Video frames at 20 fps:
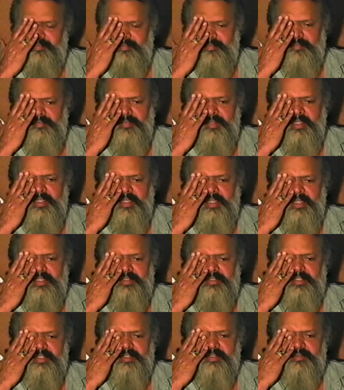But I
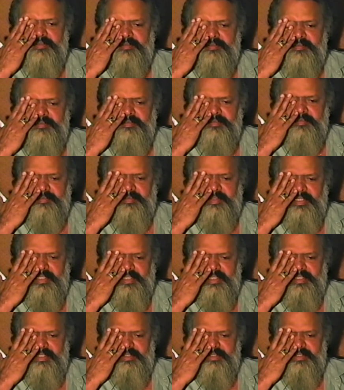think
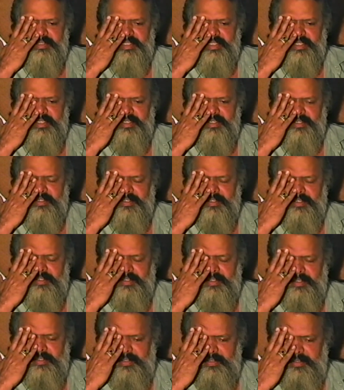critics said,
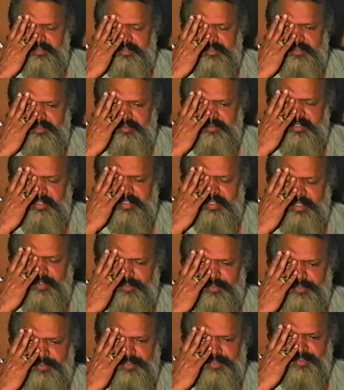and I
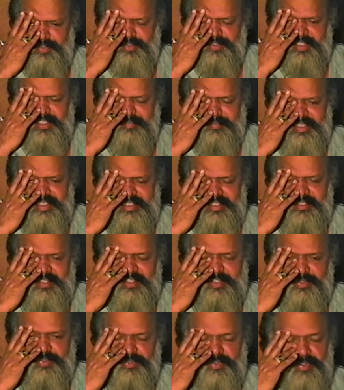also know to some extent,
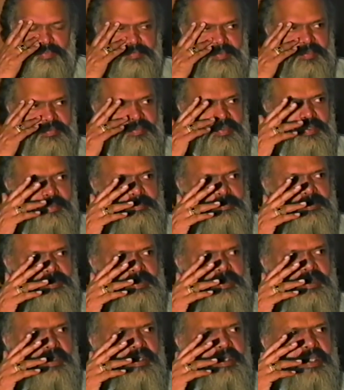that 2 of my films
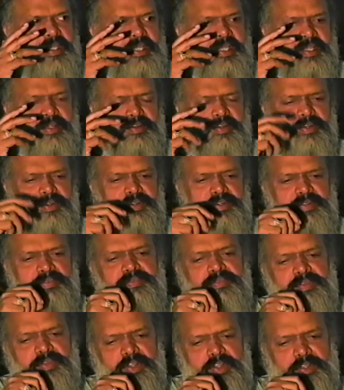were a lot of
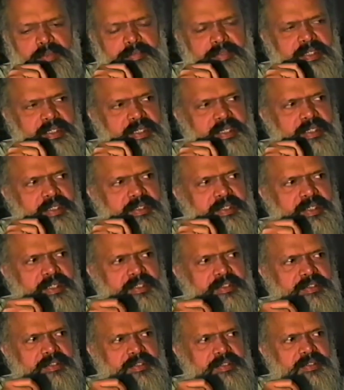documentary
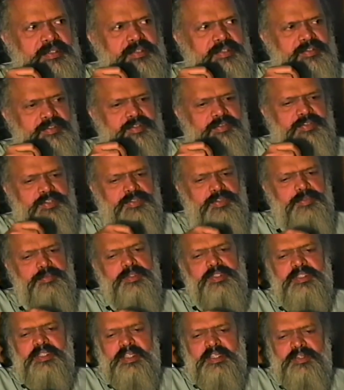touch. It was
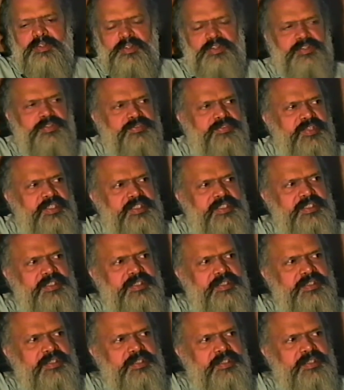almost like a docu-feature.